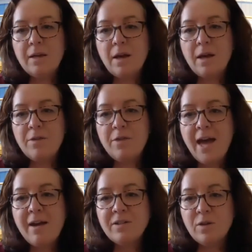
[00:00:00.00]

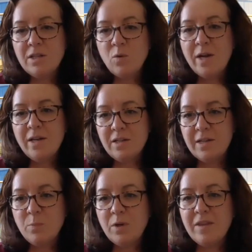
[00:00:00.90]
So his question that he's
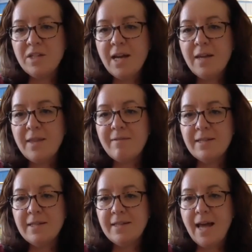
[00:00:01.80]
put in the chat there is
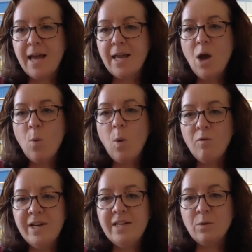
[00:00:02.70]
to say what
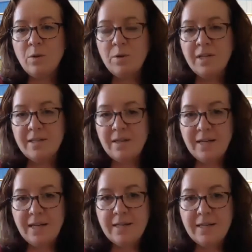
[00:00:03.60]
resources are
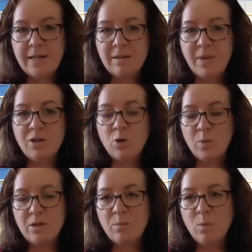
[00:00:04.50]
needed to make sure we
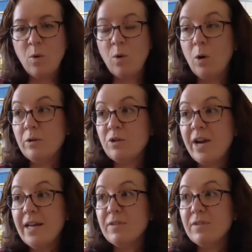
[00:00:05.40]
do more on
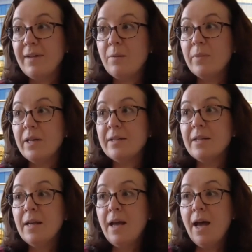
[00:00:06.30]
trade for development.
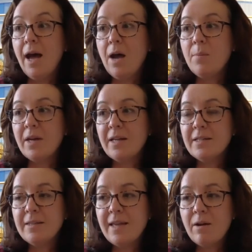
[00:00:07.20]
And
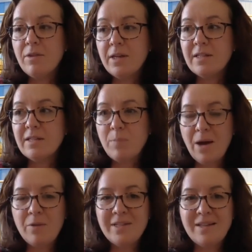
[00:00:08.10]
actually there, I think it's
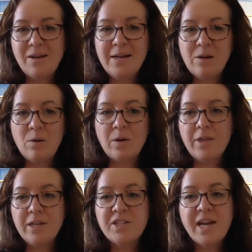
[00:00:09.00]
about this dialogue. I
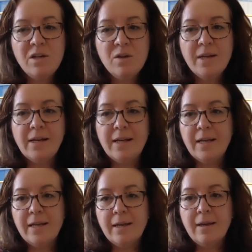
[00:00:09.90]
think
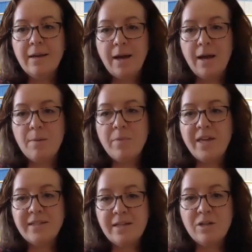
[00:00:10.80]
genuinely
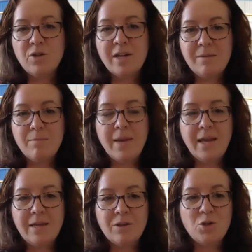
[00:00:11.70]
there's an interest in
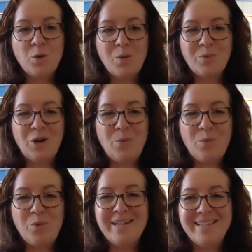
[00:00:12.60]
making sure that Global
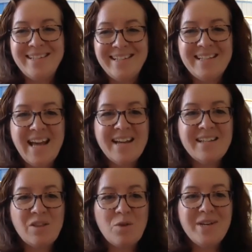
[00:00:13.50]
Britain is a success
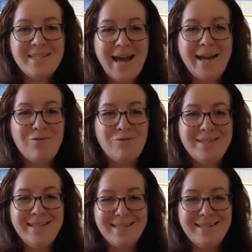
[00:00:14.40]
and that we stand for
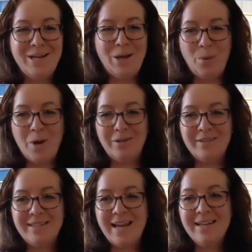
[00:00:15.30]
decency on the world
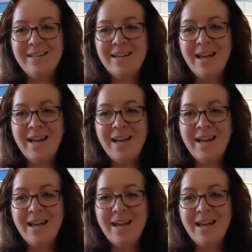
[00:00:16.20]
stage.